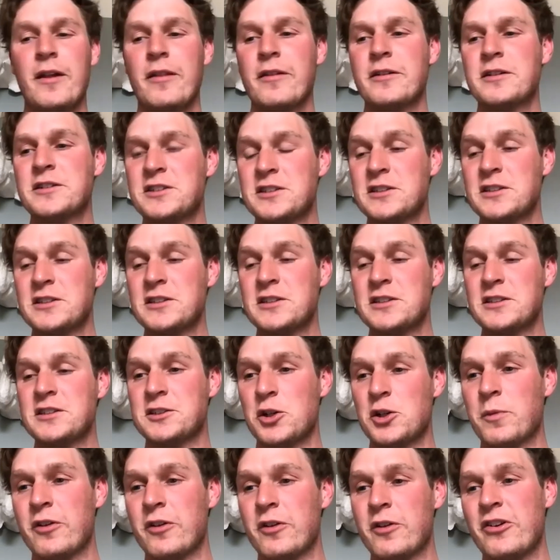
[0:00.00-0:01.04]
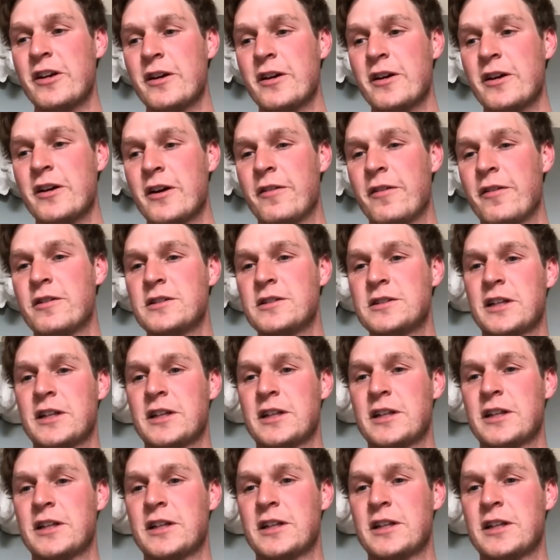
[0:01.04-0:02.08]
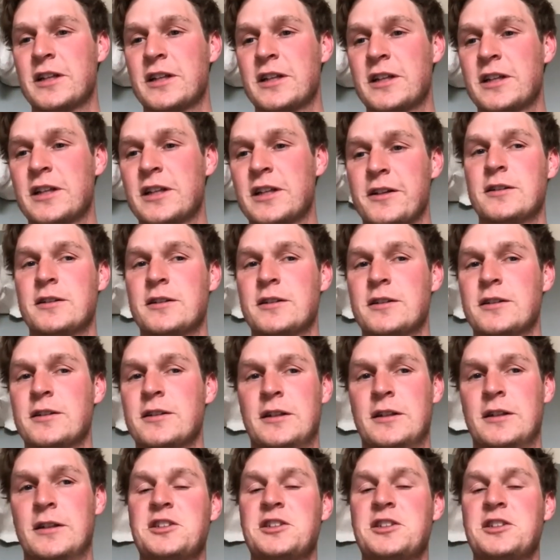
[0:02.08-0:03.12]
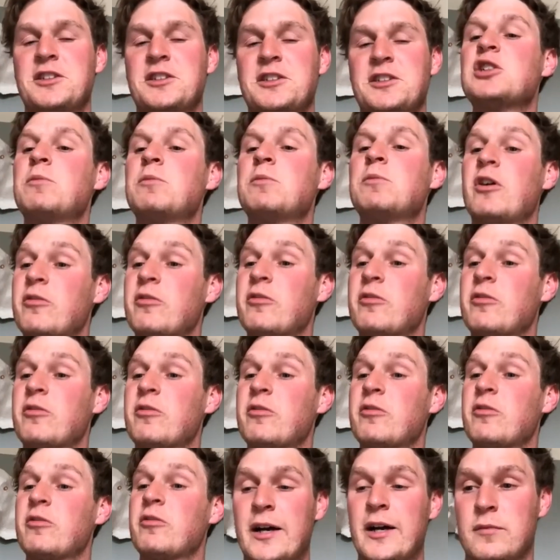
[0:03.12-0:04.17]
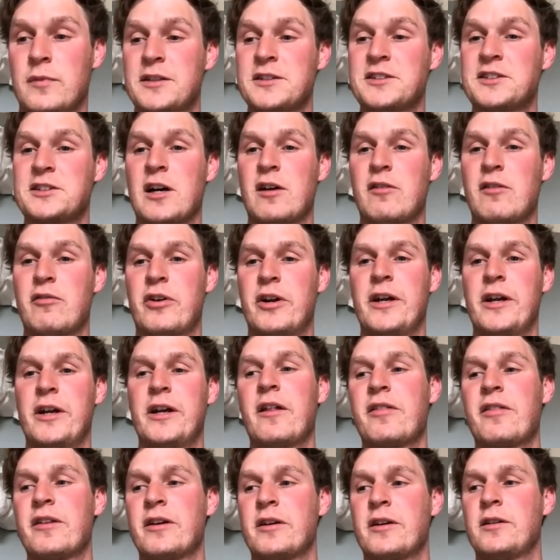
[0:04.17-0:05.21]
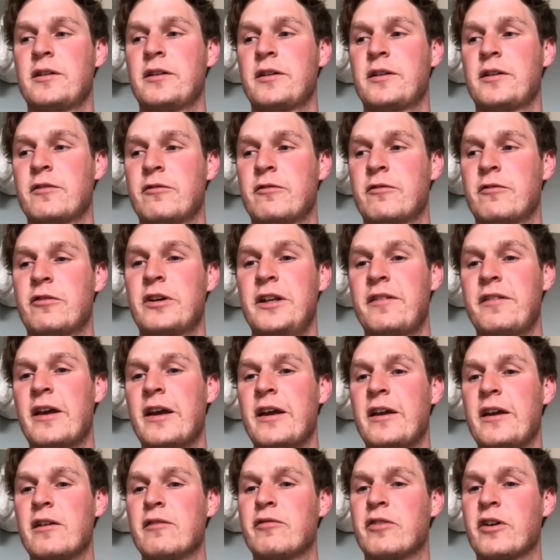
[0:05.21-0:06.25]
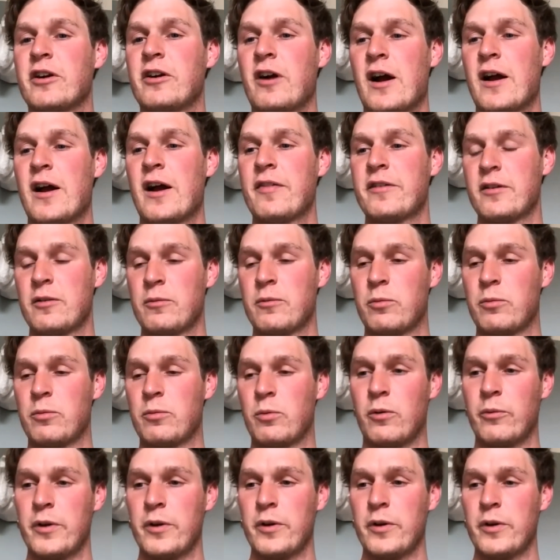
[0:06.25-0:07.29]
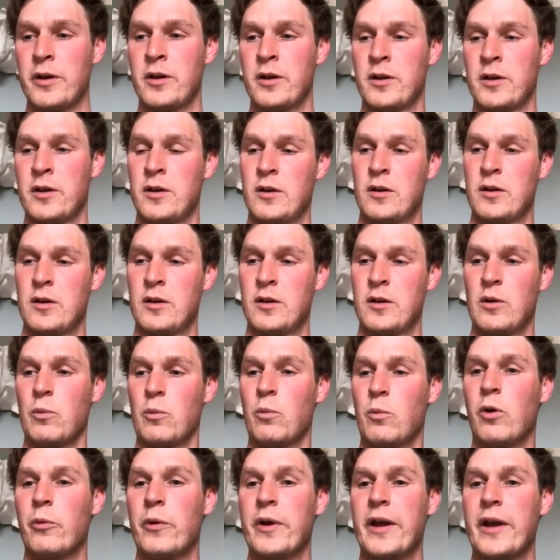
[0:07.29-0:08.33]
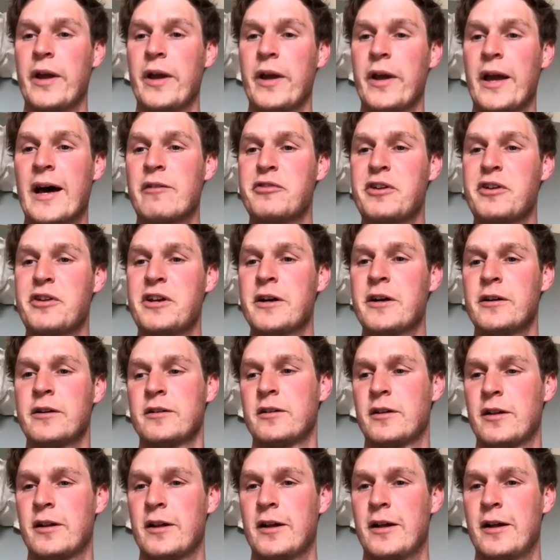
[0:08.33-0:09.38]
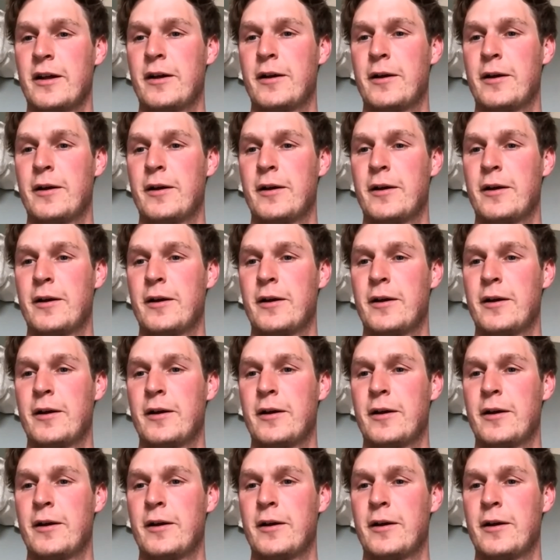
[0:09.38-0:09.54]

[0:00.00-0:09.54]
there's just so much here, and there's like so much more that I'm like discovering, and I think really take it for granted what we have here.